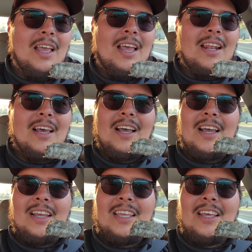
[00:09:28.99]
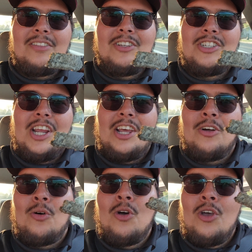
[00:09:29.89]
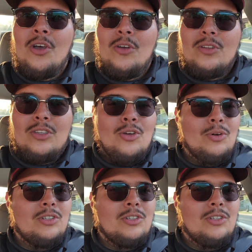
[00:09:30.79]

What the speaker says: and get this channel to